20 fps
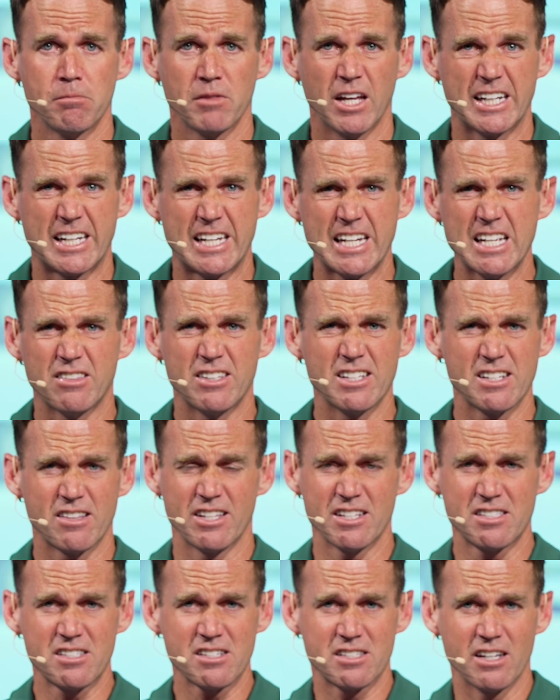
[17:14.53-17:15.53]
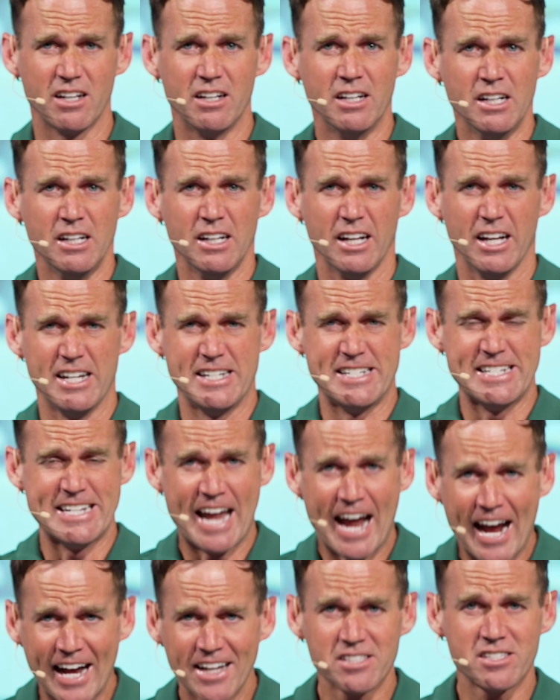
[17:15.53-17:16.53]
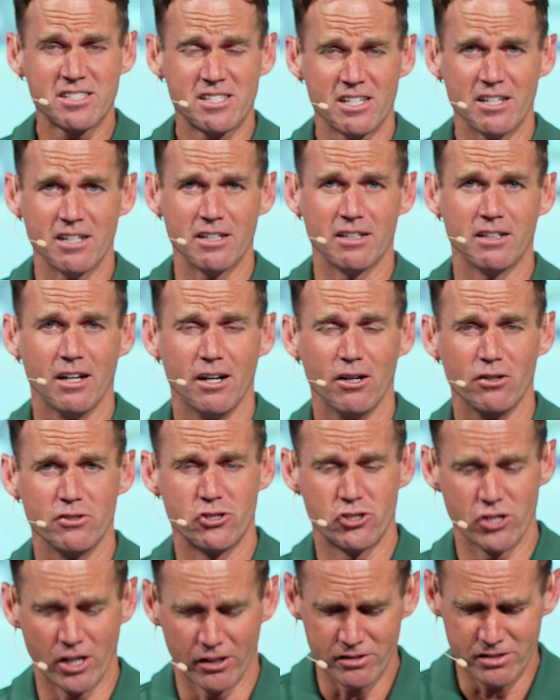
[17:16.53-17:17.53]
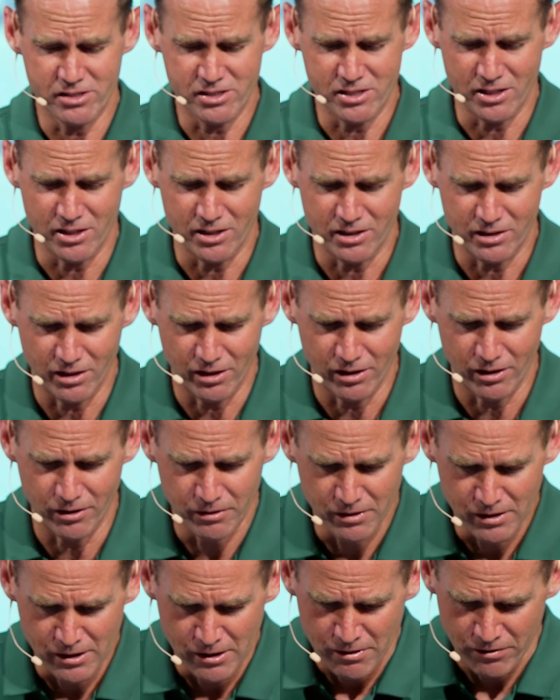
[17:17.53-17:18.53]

Again, th- this is a, a nasty uh, jealousy uh,